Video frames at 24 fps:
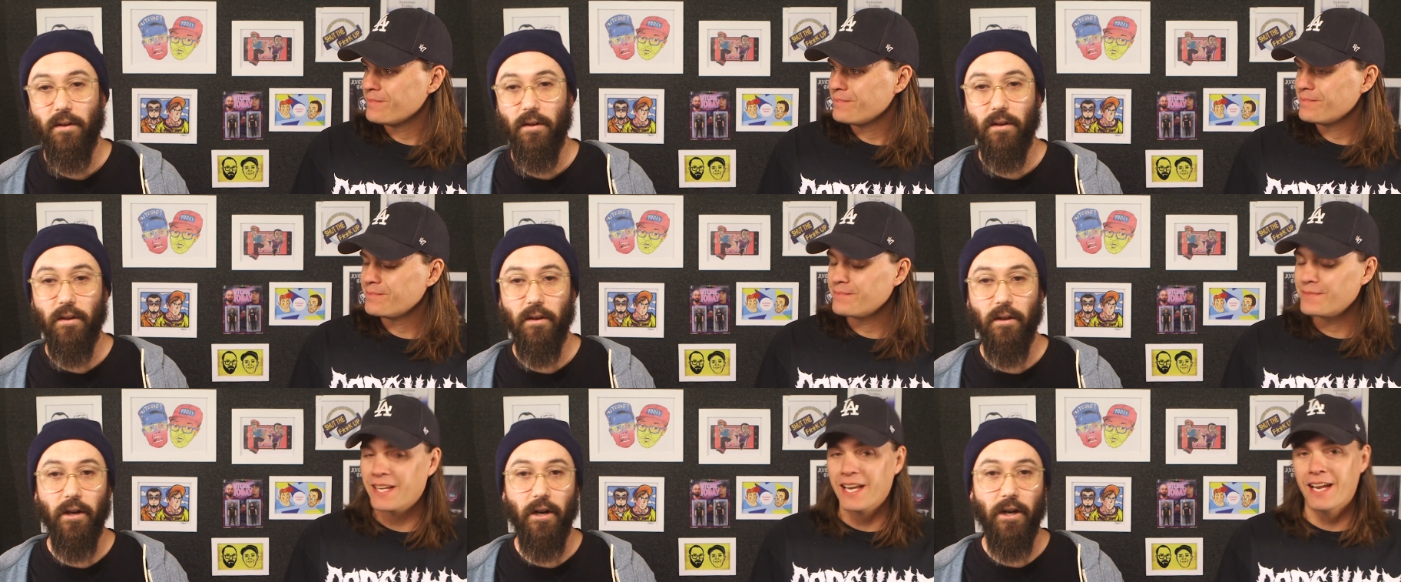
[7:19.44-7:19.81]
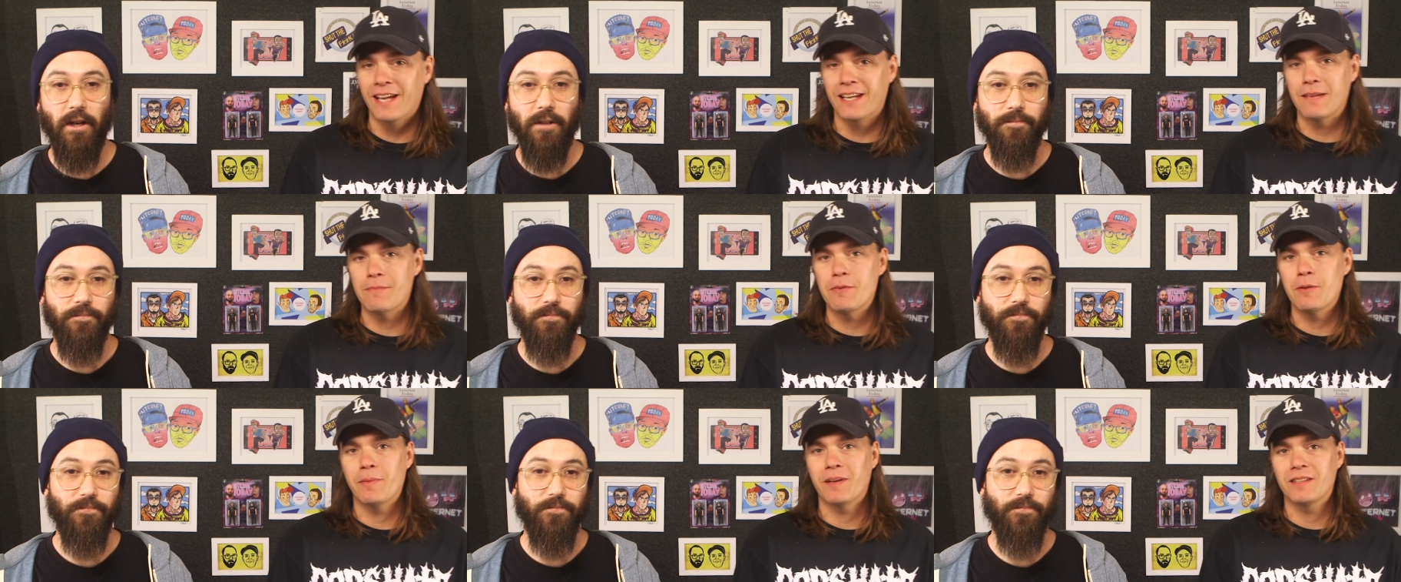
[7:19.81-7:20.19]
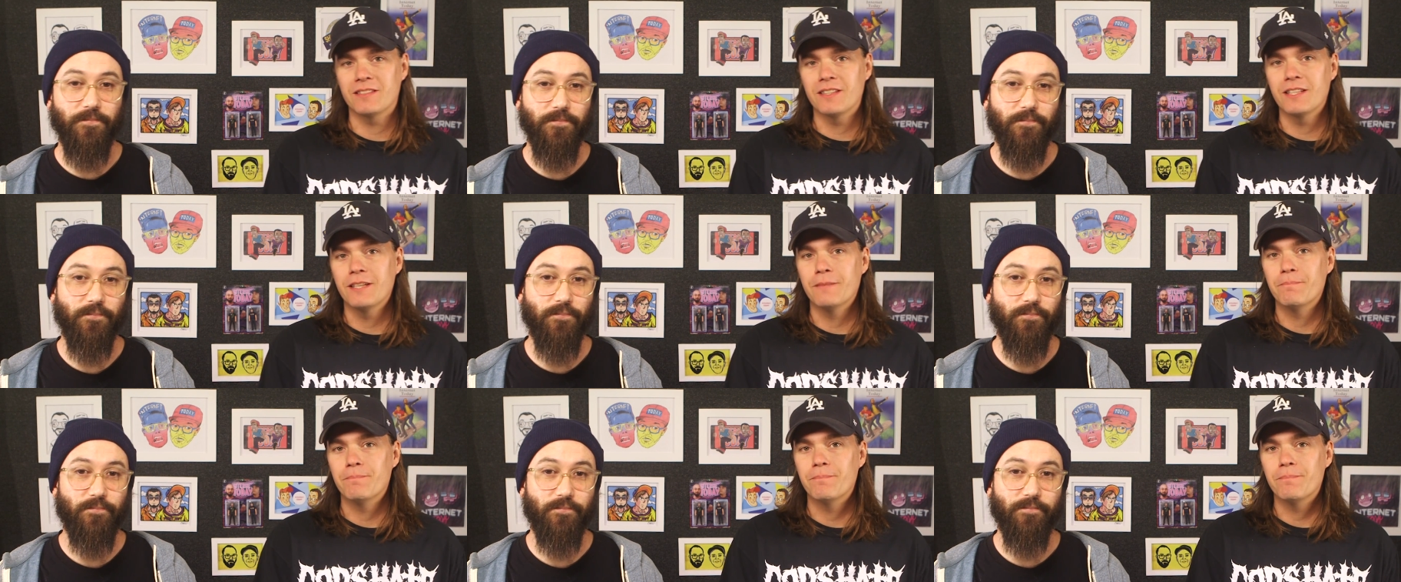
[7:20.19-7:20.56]
Speaker 1: Yeah. Can't get me in my
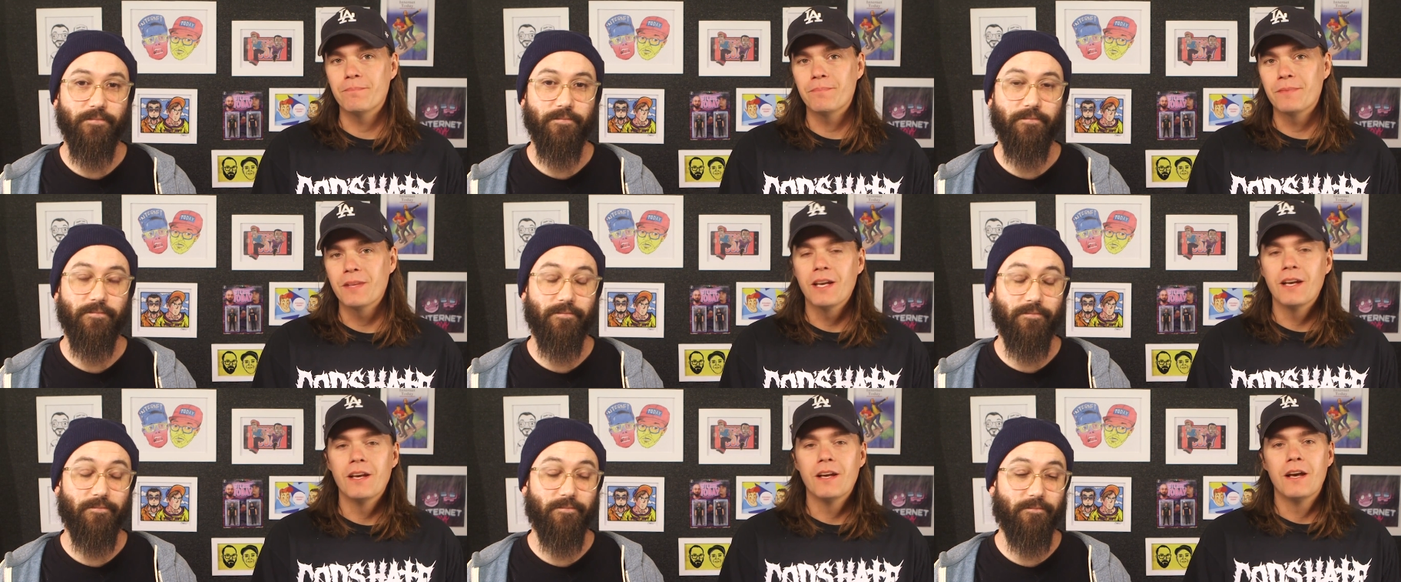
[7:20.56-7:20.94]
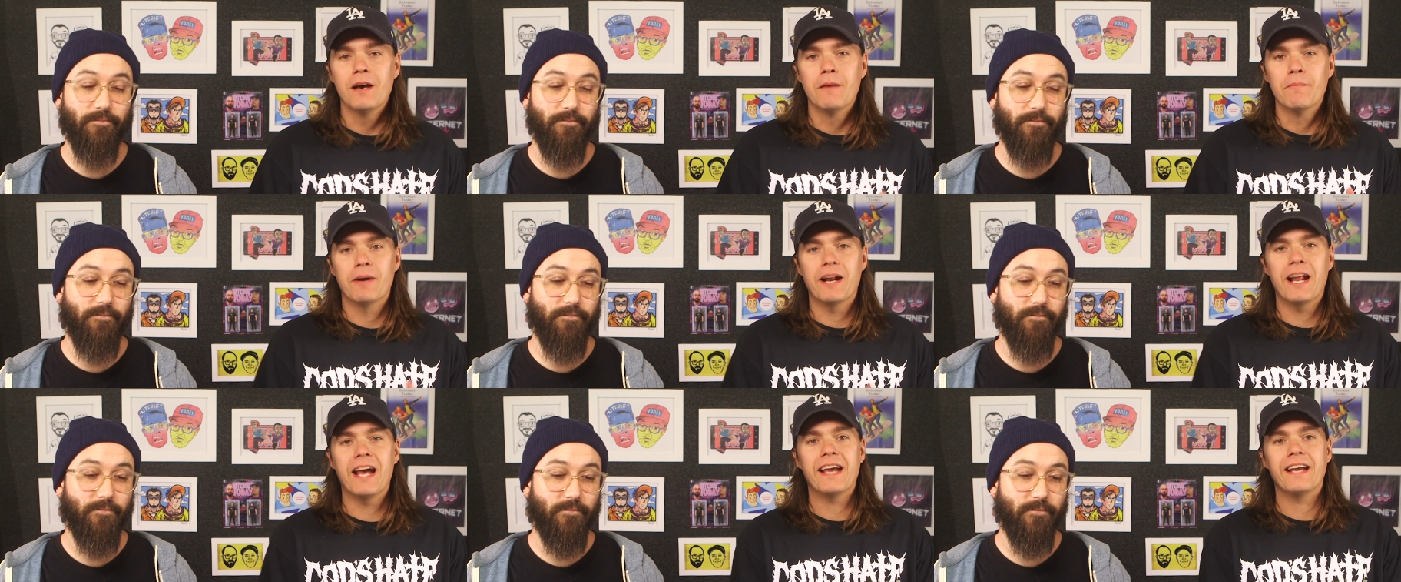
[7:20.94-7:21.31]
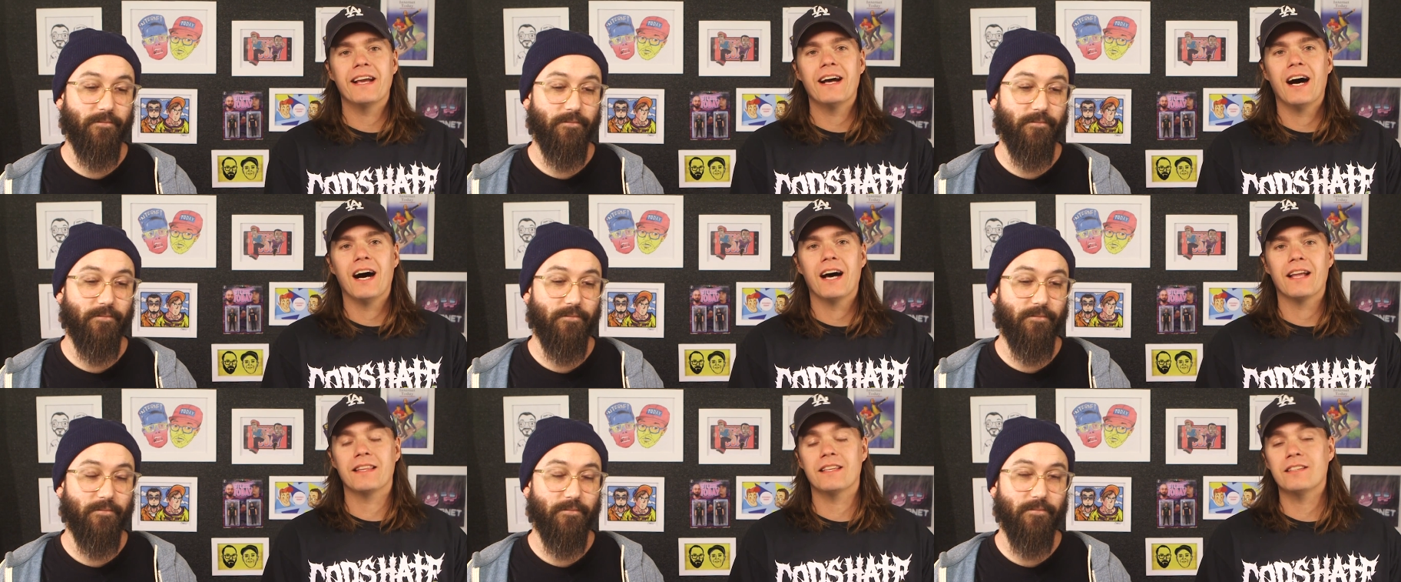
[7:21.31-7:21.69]
sleep. But hey,
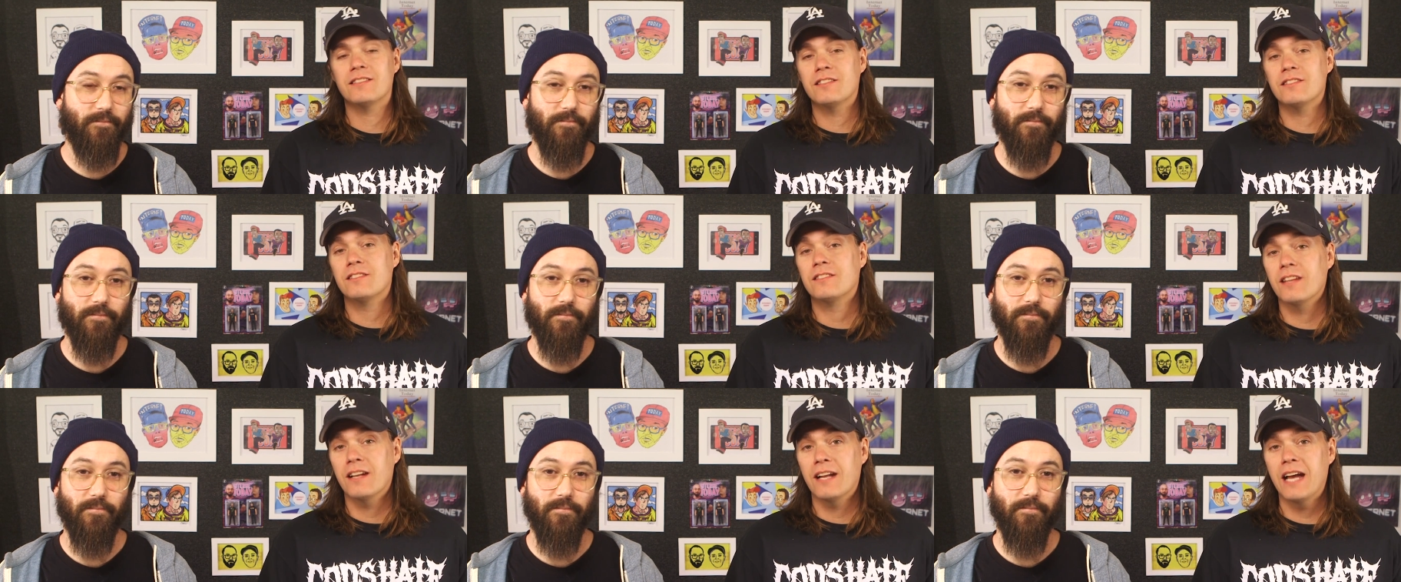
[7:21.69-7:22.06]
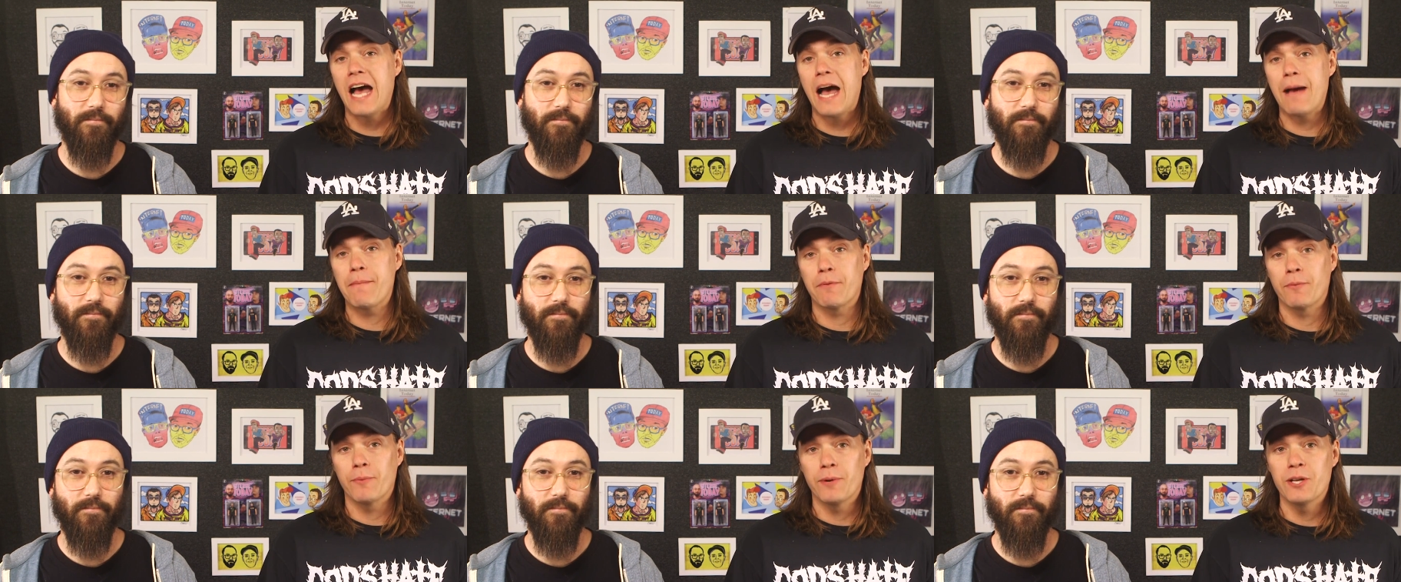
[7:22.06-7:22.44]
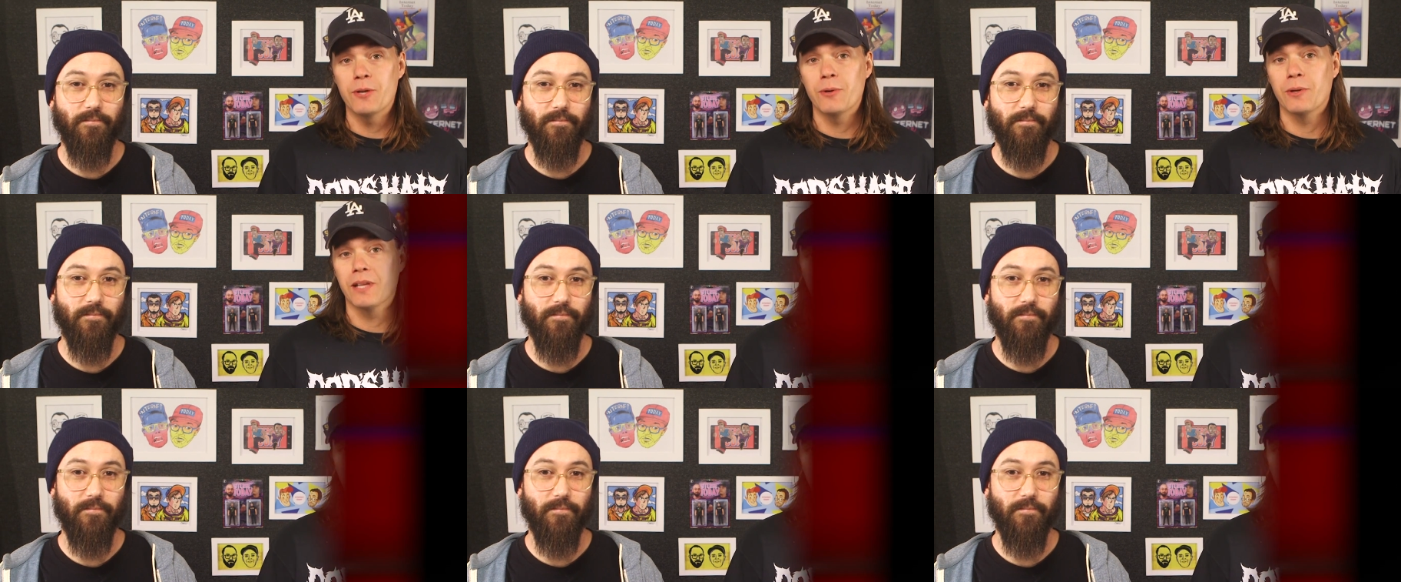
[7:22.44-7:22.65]
uh, this is gonna happen when you